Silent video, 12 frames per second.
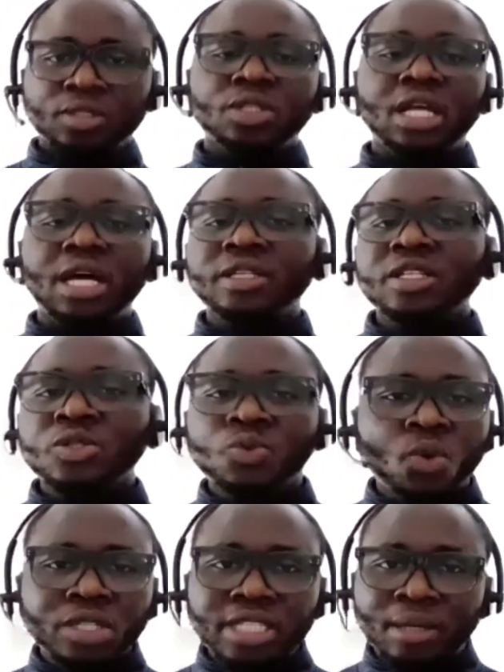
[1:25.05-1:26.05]
So that this
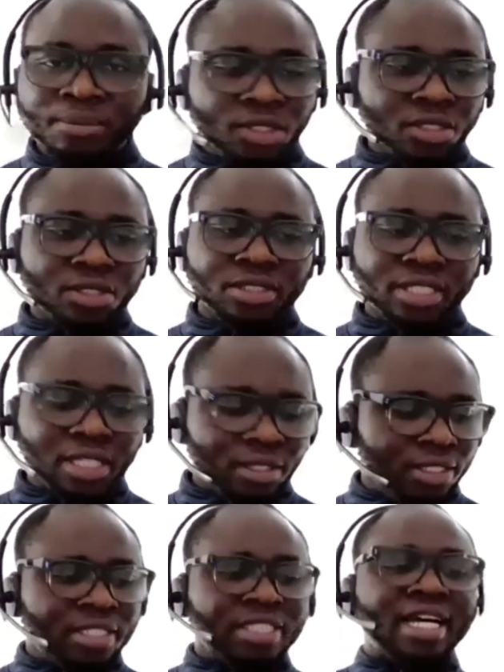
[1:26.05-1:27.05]
is what I'm just going to
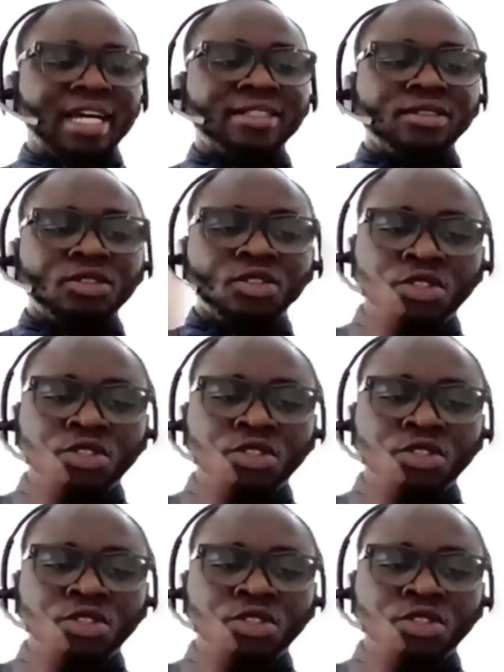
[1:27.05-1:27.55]
tell is that